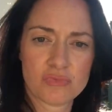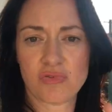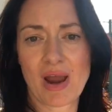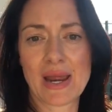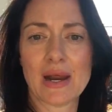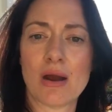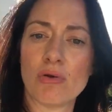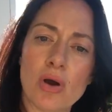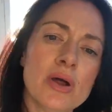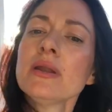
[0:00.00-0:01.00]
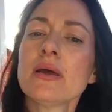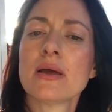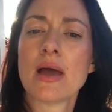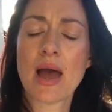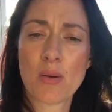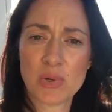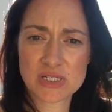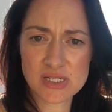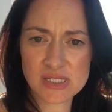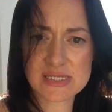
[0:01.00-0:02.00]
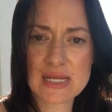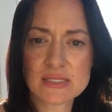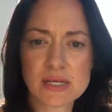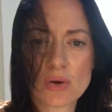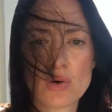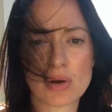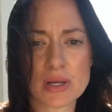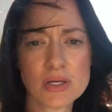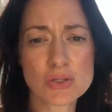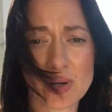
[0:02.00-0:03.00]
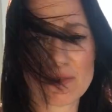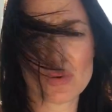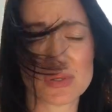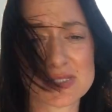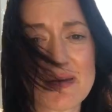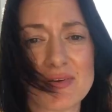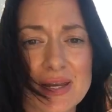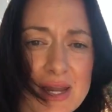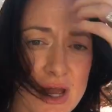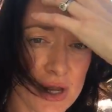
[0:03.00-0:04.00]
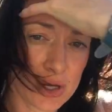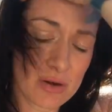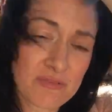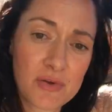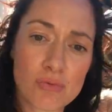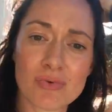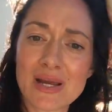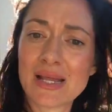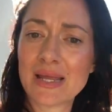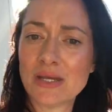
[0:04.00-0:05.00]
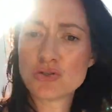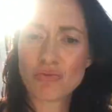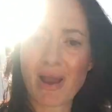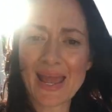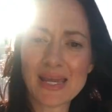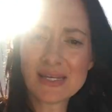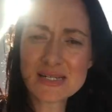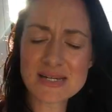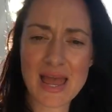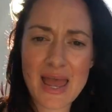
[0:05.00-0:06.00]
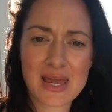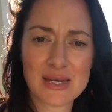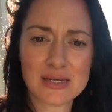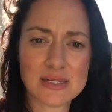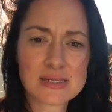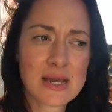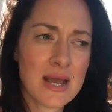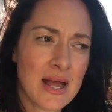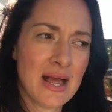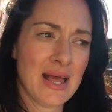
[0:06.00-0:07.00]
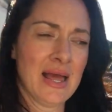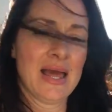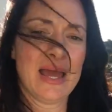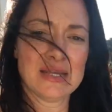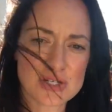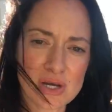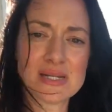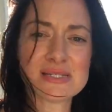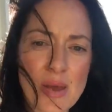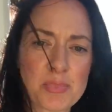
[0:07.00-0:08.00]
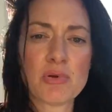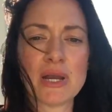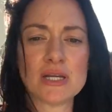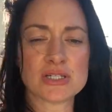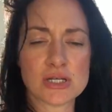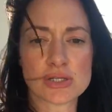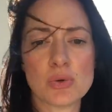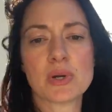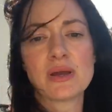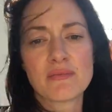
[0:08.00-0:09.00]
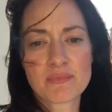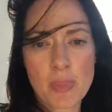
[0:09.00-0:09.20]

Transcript: radar on, which is your sensing organ 24/7, you're going to feel really drained and it's going to zap your energy. So you want to